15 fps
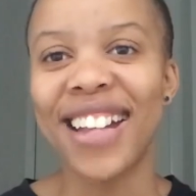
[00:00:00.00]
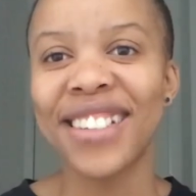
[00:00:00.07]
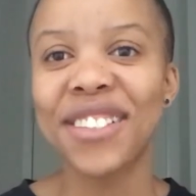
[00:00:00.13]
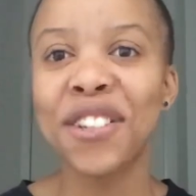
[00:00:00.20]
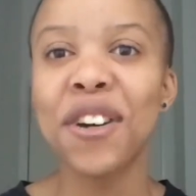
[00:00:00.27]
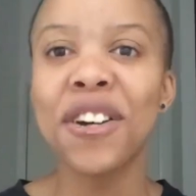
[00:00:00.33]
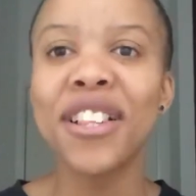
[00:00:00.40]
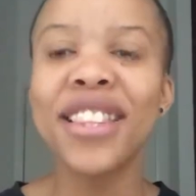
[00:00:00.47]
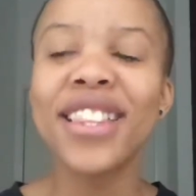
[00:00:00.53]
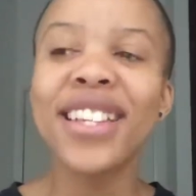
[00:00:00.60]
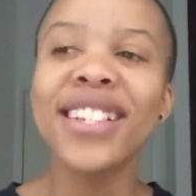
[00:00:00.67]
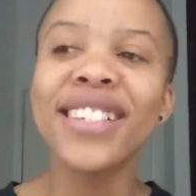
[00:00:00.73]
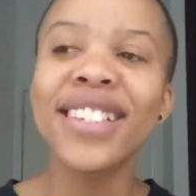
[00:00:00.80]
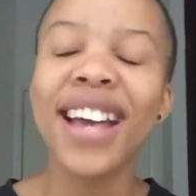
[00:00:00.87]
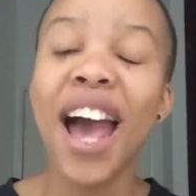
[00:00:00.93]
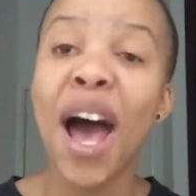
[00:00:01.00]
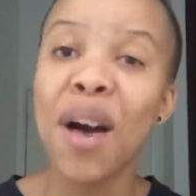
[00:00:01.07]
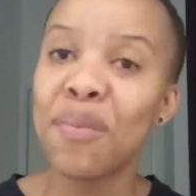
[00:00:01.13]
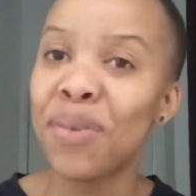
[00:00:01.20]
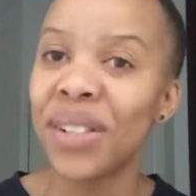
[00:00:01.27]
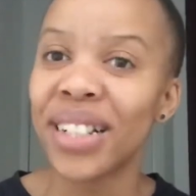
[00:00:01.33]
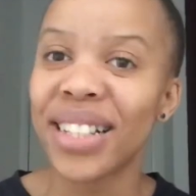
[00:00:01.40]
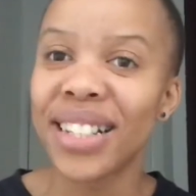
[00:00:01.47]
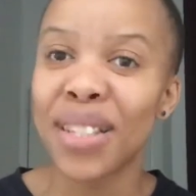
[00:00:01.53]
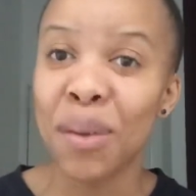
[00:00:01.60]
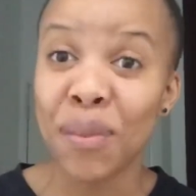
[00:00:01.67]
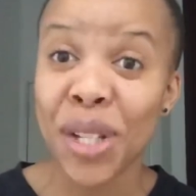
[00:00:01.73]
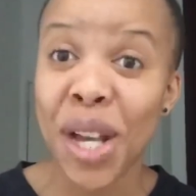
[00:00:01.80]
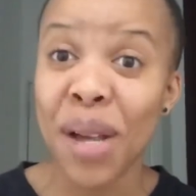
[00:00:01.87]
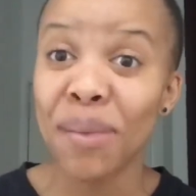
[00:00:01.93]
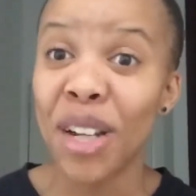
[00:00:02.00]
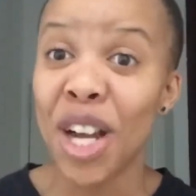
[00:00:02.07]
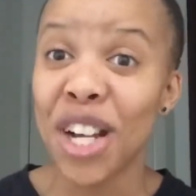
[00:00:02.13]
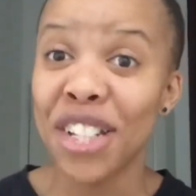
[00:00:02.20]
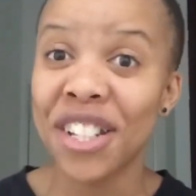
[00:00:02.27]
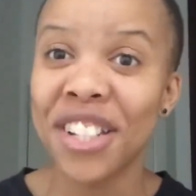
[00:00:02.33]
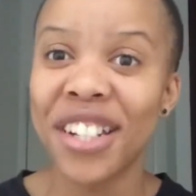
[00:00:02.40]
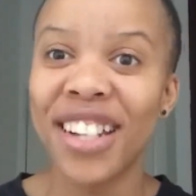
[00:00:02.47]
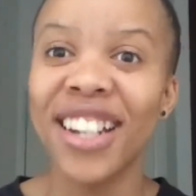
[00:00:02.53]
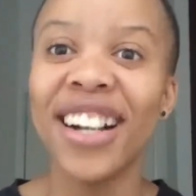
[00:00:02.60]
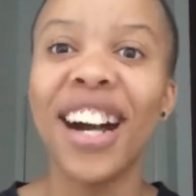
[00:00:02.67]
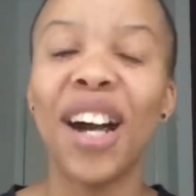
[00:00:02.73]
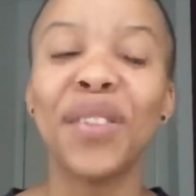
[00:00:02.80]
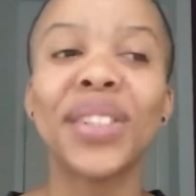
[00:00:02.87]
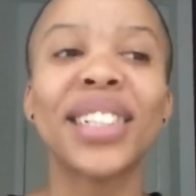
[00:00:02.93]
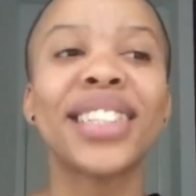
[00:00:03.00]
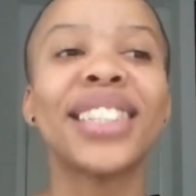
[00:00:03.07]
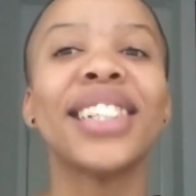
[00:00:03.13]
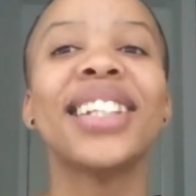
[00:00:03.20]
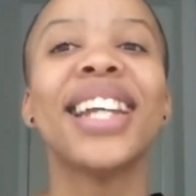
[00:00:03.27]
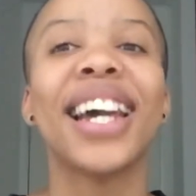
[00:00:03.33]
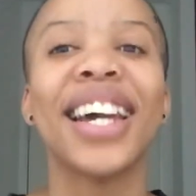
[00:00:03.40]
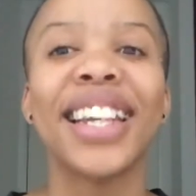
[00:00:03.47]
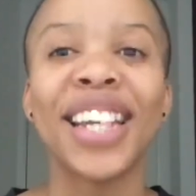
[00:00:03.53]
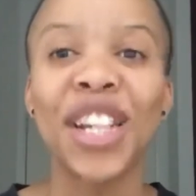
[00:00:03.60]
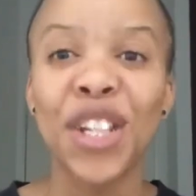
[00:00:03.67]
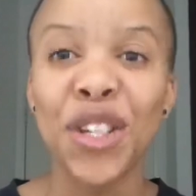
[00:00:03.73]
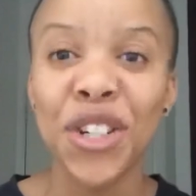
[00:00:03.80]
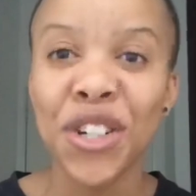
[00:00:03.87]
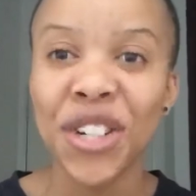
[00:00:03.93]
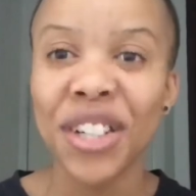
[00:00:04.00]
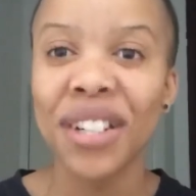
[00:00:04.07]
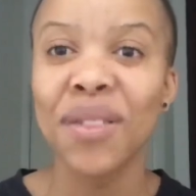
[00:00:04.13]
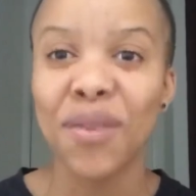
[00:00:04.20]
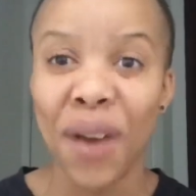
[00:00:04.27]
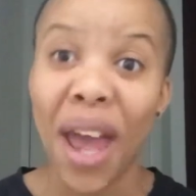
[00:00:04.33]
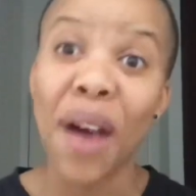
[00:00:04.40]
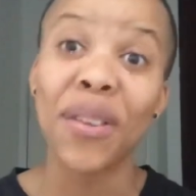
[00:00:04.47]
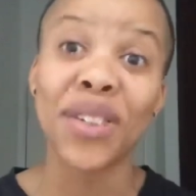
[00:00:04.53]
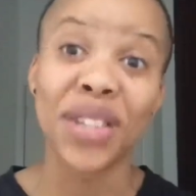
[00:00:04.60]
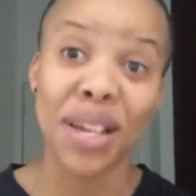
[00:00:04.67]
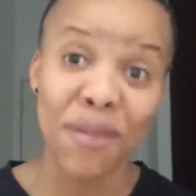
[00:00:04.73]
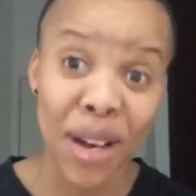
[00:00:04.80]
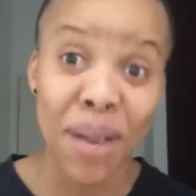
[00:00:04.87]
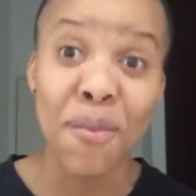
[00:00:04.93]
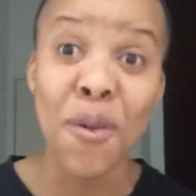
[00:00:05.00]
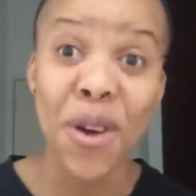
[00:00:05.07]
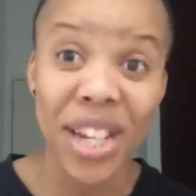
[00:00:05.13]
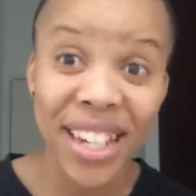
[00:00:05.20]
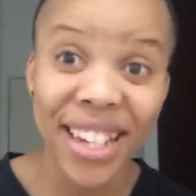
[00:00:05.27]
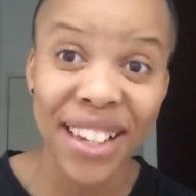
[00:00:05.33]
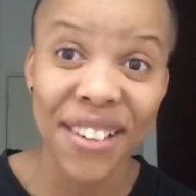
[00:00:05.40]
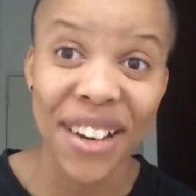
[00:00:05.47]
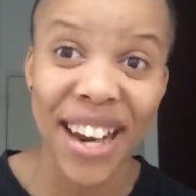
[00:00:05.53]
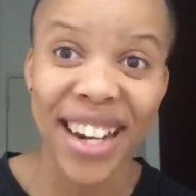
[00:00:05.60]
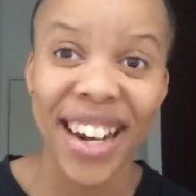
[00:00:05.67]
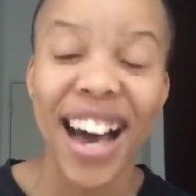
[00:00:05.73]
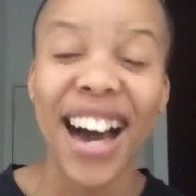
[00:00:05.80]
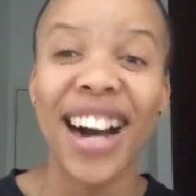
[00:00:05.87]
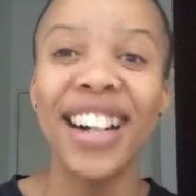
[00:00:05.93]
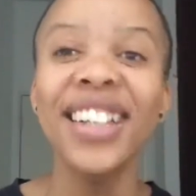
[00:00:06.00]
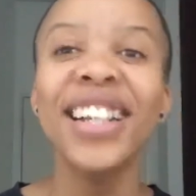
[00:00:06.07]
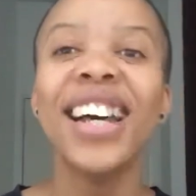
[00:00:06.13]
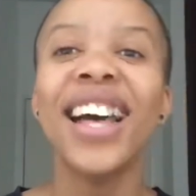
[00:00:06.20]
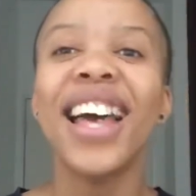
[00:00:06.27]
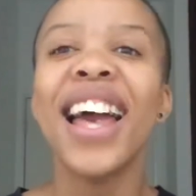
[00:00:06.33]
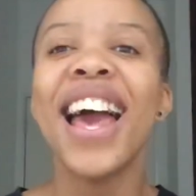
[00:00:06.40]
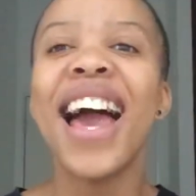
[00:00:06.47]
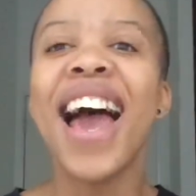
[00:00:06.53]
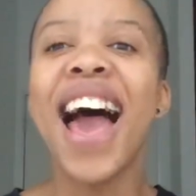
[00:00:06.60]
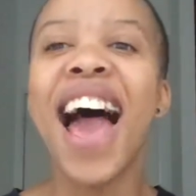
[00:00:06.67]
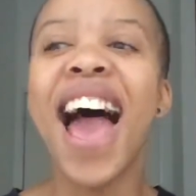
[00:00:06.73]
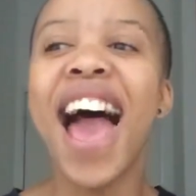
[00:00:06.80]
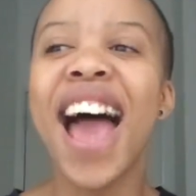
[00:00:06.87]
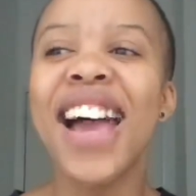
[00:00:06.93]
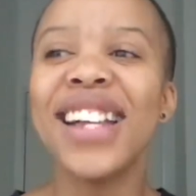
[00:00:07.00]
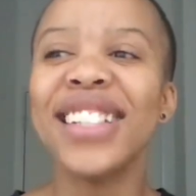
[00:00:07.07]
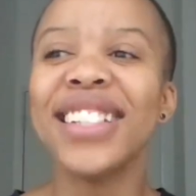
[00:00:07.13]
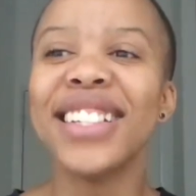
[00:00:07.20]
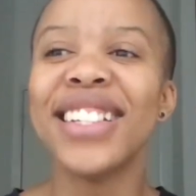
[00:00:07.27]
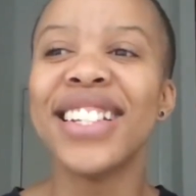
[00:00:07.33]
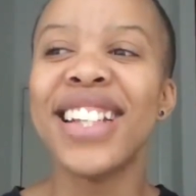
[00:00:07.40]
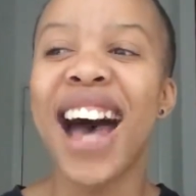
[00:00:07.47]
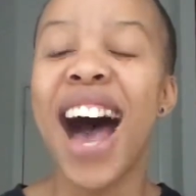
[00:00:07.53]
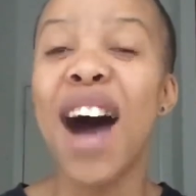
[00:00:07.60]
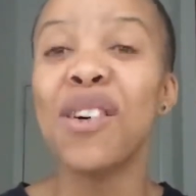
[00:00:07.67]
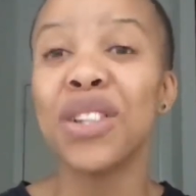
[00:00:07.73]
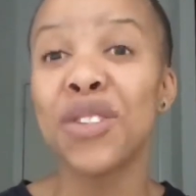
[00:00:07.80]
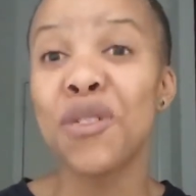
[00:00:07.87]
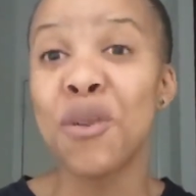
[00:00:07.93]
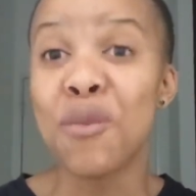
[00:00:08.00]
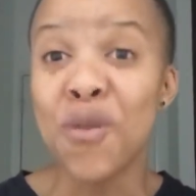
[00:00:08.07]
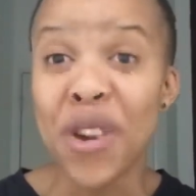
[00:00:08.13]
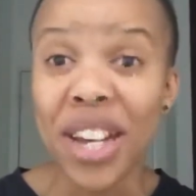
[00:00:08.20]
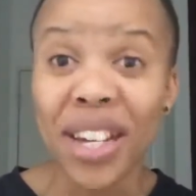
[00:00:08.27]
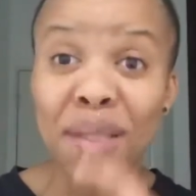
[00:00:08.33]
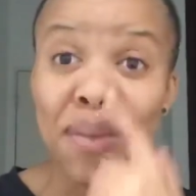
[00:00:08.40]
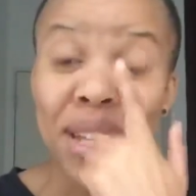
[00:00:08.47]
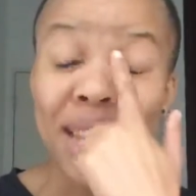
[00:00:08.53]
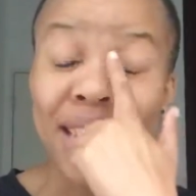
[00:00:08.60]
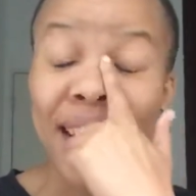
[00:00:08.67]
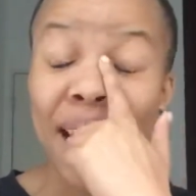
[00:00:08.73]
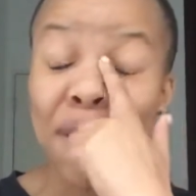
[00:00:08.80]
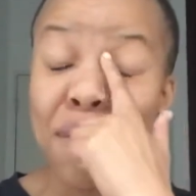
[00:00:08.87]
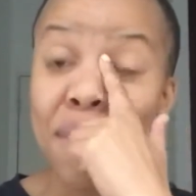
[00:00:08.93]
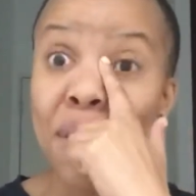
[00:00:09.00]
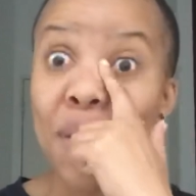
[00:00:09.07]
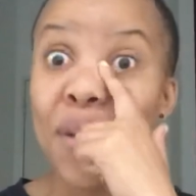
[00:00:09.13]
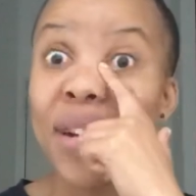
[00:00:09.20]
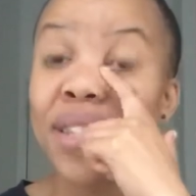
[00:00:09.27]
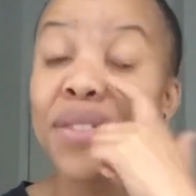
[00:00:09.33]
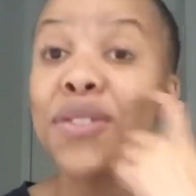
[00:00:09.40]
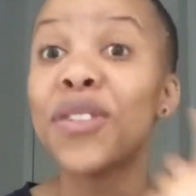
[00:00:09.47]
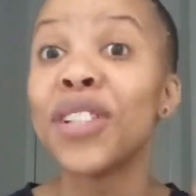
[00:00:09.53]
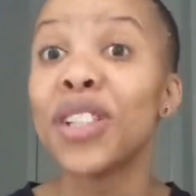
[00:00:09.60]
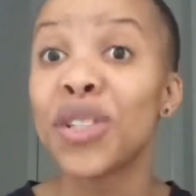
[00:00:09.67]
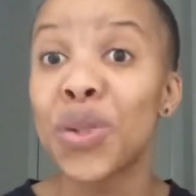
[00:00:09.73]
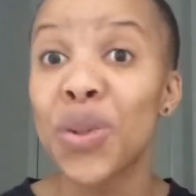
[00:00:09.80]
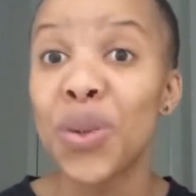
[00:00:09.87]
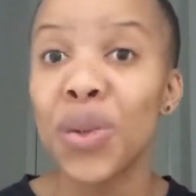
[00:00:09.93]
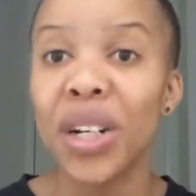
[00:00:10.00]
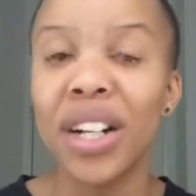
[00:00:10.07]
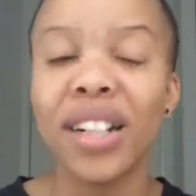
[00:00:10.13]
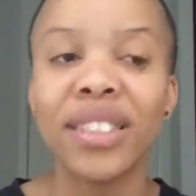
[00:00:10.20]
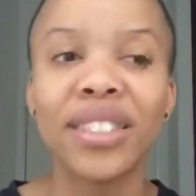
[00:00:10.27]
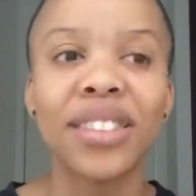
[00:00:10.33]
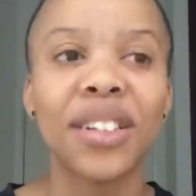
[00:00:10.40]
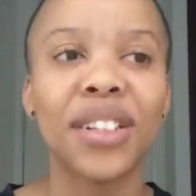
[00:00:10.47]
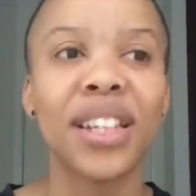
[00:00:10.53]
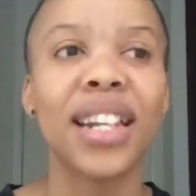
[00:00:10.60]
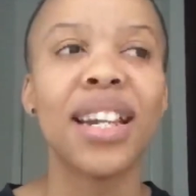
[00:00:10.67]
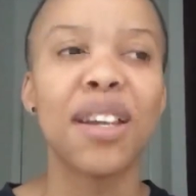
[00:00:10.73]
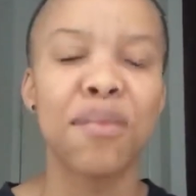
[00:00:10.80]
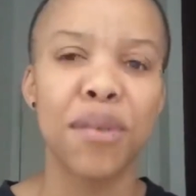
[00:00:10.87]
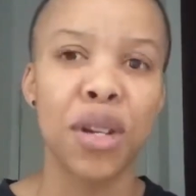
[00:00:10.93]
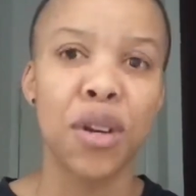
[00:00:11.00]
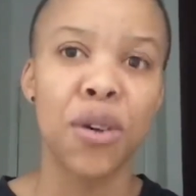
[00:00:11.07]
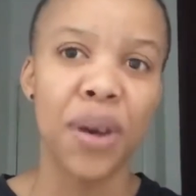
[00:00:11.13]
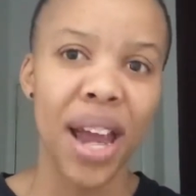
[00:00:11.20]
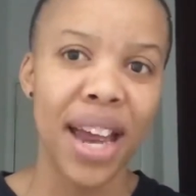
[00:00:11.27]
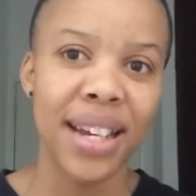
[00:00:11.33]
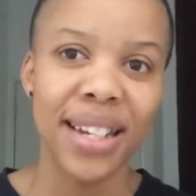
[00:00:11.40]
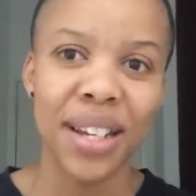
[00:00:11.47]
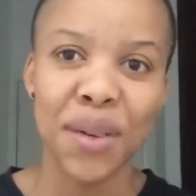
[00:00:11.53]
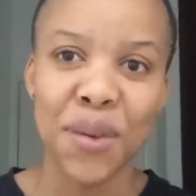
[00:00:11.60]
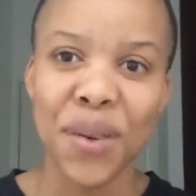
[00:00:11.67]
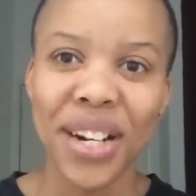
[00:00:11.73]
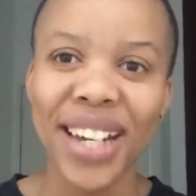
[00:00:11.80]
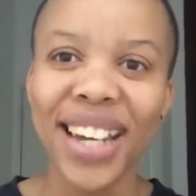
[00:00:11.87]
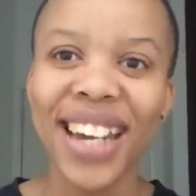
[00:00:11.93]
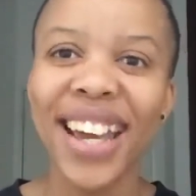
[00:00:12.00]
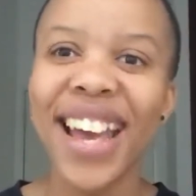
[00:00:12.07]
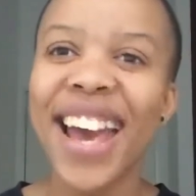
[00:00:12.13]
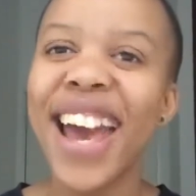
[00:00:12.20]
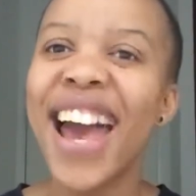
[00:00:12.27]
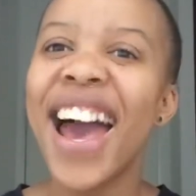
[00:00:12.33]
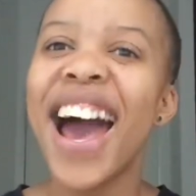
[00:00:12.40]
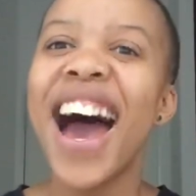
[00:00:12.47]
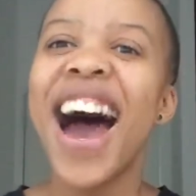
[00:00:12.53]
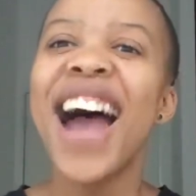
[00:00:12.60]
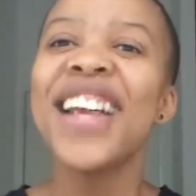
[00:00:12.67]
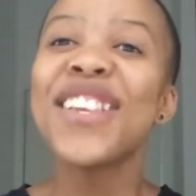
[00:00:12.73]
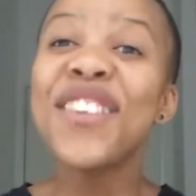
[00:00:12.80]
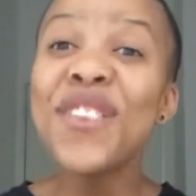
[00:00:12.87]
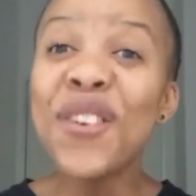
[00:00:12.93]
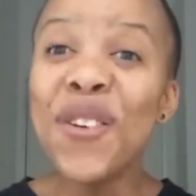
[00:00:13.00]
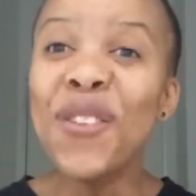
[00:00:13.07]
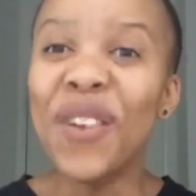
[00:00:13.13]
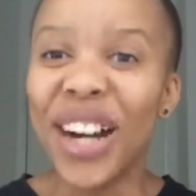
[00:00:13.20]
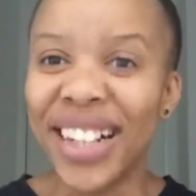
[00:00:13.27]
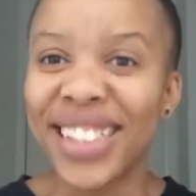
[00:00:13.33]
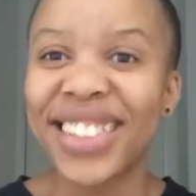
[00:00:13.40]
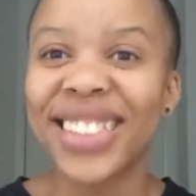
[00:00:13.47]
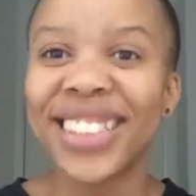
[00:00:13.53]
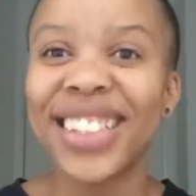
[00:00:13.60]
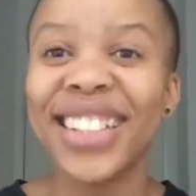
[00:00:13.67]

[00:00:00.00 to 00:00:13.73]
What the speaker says: so this happened sometime last year. I was still an intern where I'm working right now, and I was from work because I remember I wasn't feeling too well, so they let me go early at work. You know what?